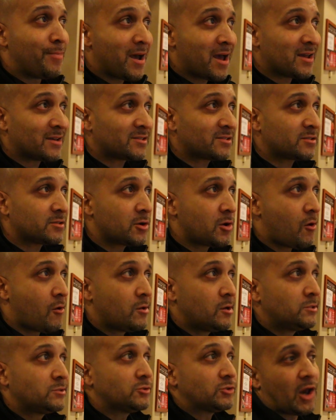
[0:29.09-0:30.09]
best,
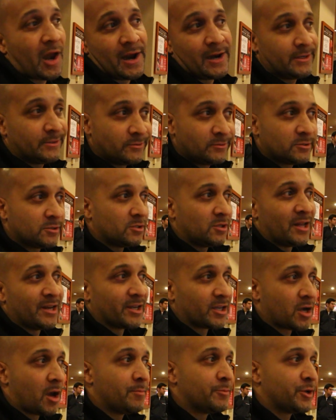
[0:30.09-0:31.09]
and let
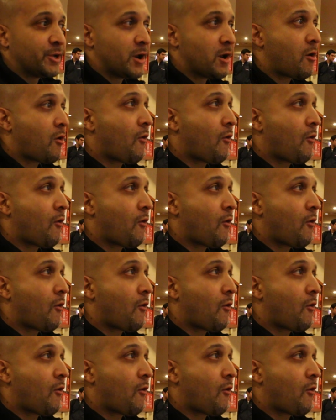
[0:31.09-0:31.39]
it come to